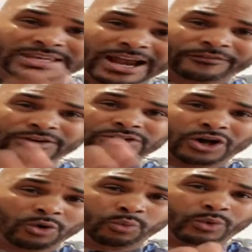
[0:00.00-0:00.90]
never
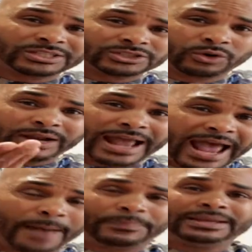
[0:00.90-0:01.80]
know what's going
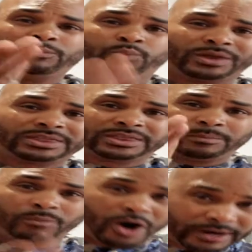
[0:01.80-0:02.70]
to happen with
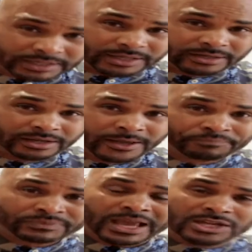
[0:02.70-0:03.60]
the market.
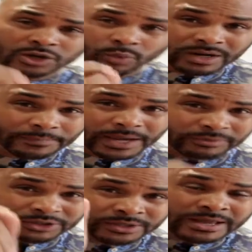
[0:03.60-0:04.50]
And you want to be
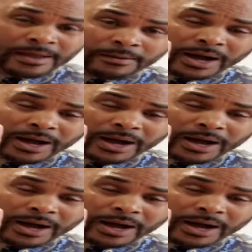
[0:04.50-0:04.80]
able to